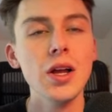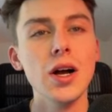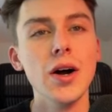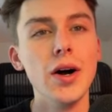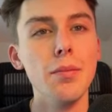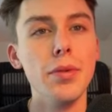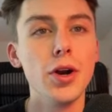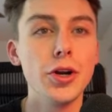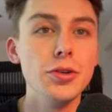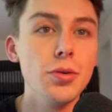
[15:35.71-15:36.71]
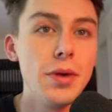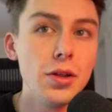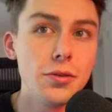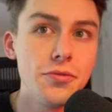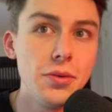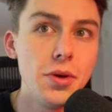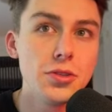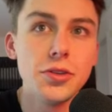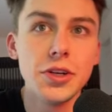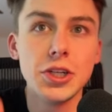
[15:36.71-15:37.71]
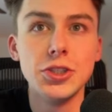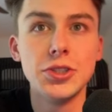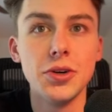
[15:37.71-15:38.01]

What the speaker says: But are you a male or female so they can show